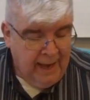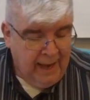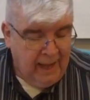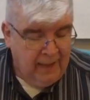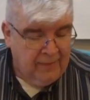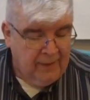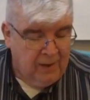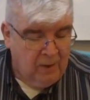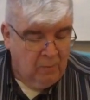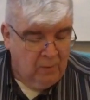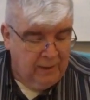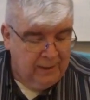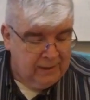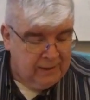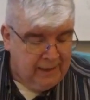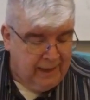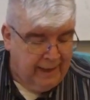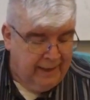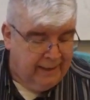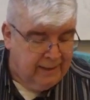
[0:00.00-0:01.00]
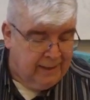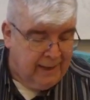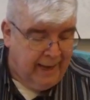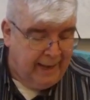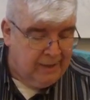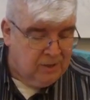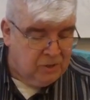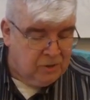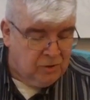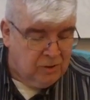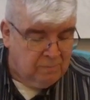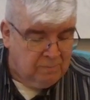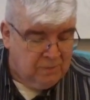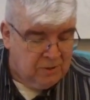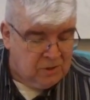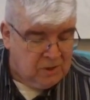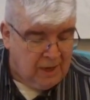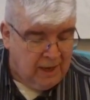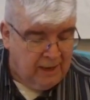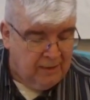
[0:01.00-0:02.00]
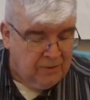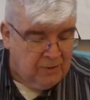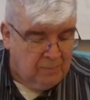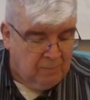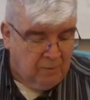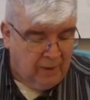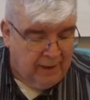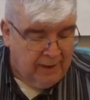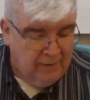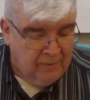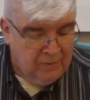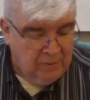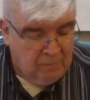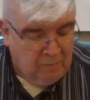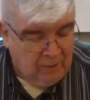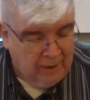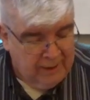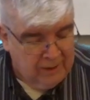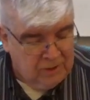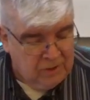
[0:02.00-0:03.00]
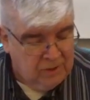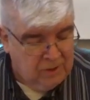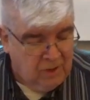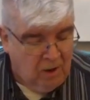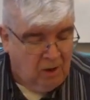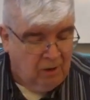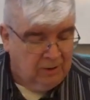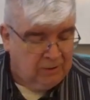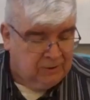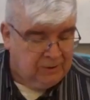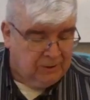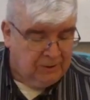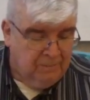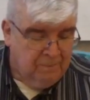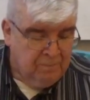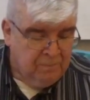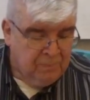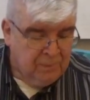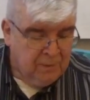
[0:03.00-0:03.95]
And they went in and stood beside the, bra- the brazen altar.